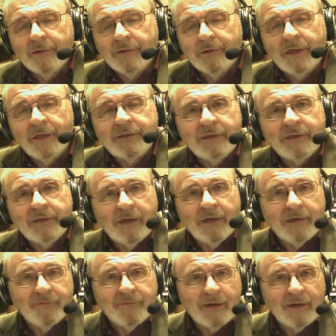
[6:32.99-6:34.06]
the
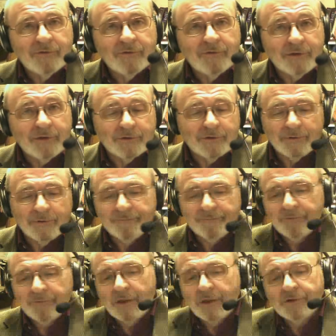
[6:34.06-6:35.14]
1995 edition,
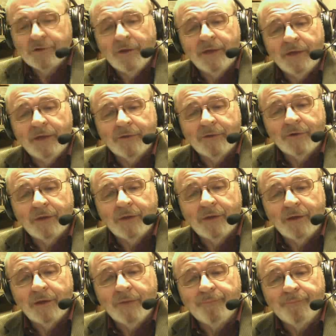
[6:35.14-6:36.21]
in case you'd like to look
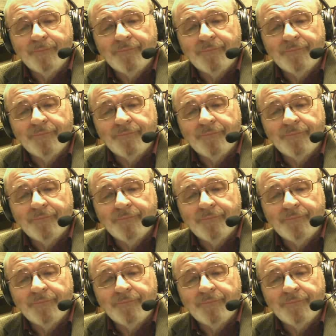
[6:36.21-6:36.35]
that up.